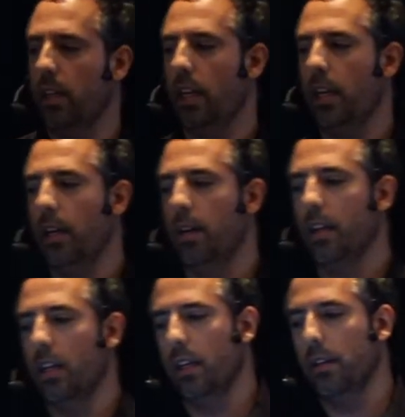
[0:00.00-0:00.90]

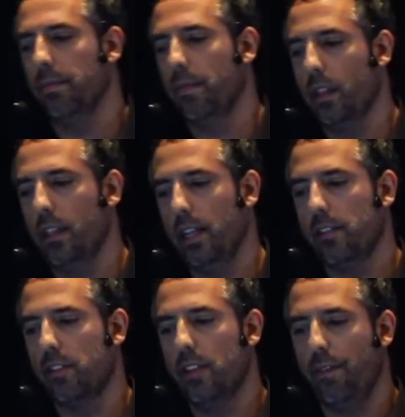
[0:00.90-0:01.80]
uh,
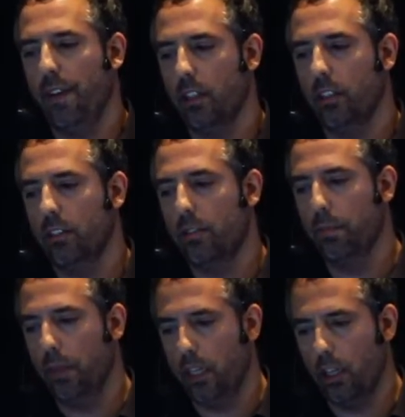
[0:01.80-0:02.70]
that's difficult
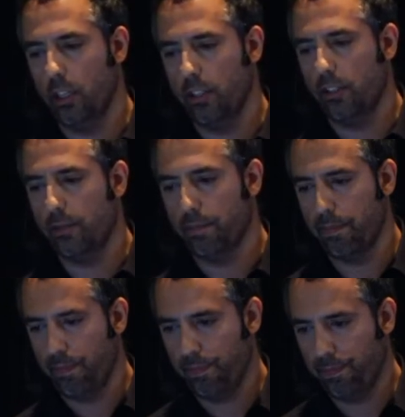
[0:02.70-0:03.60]
because
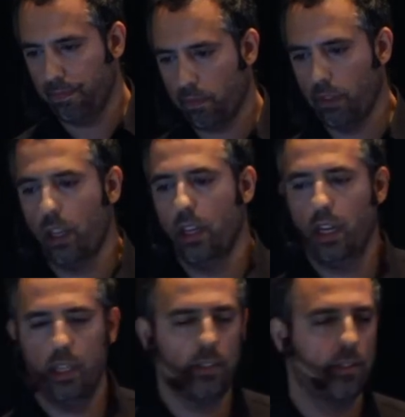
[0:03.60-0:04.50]

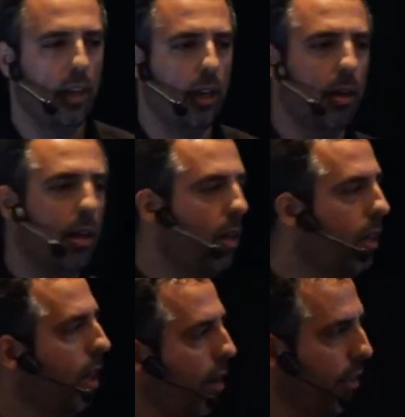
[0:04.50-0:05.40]
it's uh,
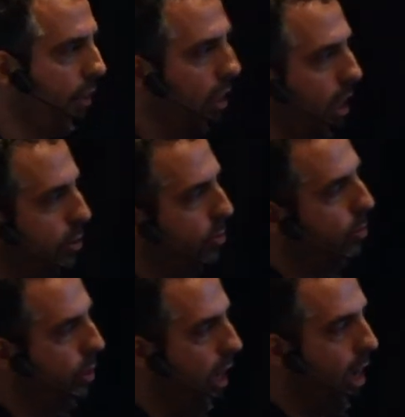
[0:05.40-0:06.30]
everything that
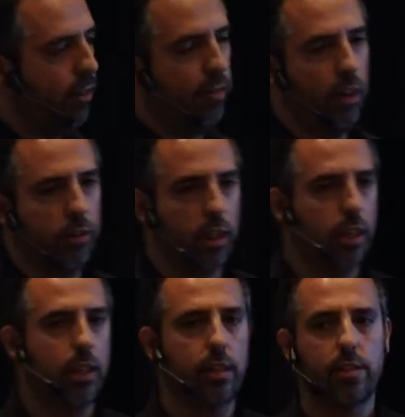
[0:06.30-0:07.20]
we have out
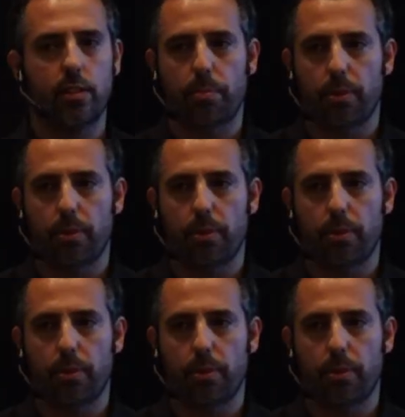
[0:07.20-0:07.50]
there is